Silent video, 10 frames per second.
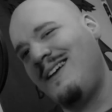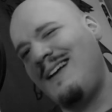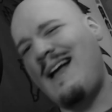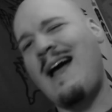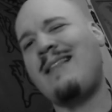
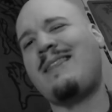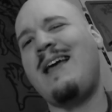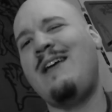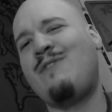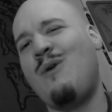
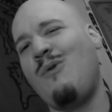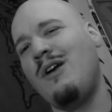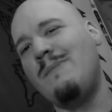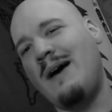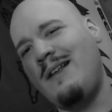Dave, don't worry
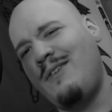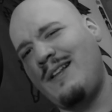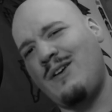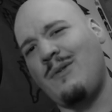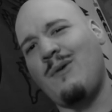about it. You don't
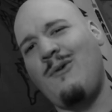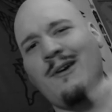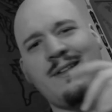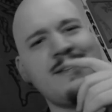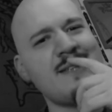need to go in the
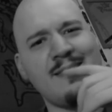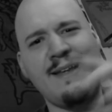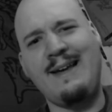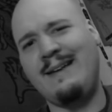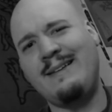water. There's nothing
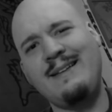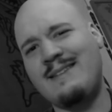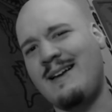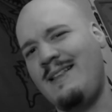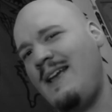there. There's
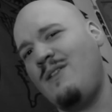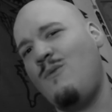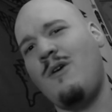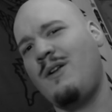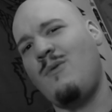nothing there in the
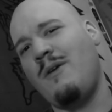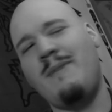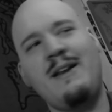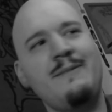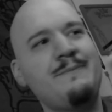water. Don't worry
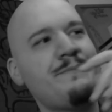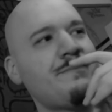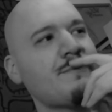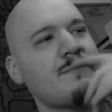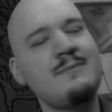about it.
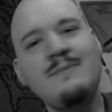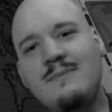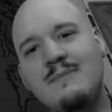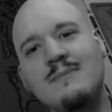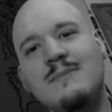
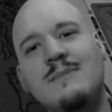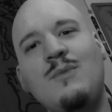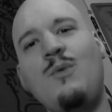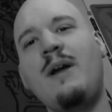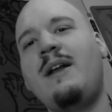
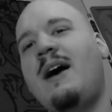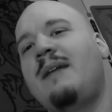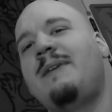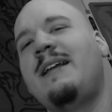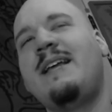Well, why
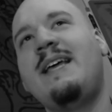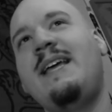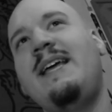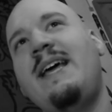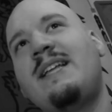not, man?
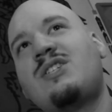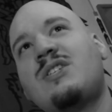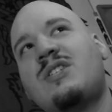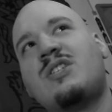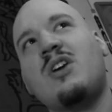It
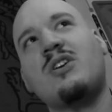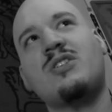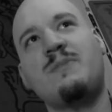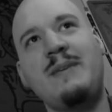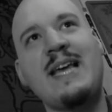just
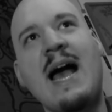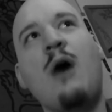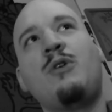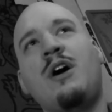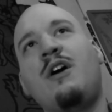sucks me
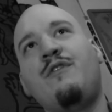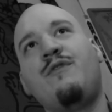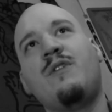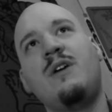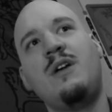out of